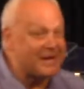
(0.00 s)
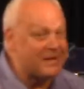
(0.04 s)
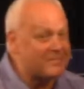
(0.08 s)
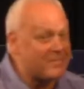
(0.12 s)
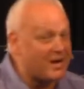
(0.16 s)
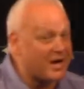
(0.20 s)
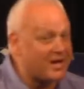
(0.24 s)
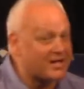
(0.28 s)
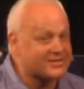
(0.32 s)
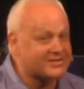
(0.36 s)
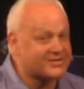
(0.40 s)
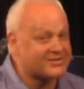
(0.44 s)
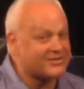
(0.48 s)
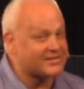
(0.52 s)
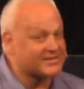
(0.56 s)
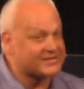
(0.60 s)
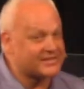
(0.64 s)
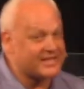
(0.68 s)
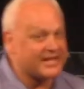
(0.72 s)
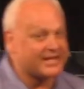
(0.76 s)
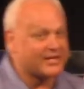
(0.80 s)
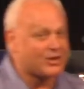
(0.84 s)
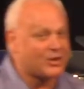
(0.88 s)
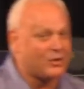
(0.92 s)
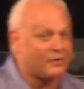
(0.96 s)
monster has
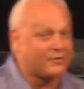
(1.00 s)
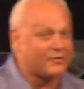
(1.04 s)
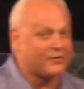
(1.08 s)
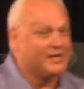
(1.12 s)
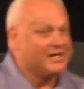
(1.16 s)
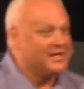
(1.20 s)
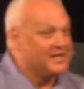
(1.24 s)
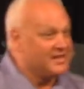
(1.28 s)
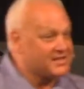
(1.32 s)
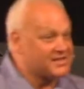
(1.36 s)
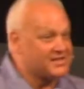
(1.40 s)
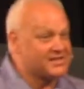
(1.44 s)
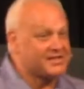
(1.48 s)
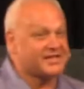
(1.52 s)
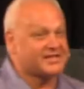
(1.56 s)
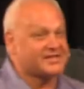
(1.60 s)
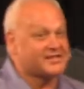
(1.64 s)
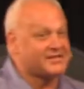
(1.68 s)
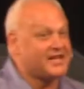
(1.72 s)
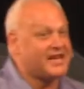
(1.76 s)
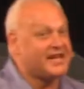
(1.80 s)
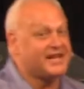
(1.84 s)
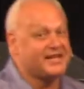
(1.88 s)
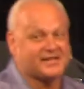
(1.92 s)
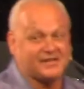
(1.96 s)
taken over six
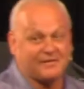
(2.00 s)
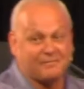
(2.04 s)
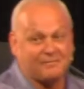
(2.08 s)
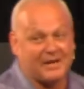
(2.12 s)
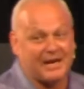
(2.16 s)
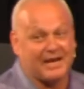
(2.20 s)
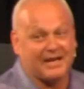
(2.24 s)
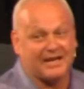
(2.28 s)
days of my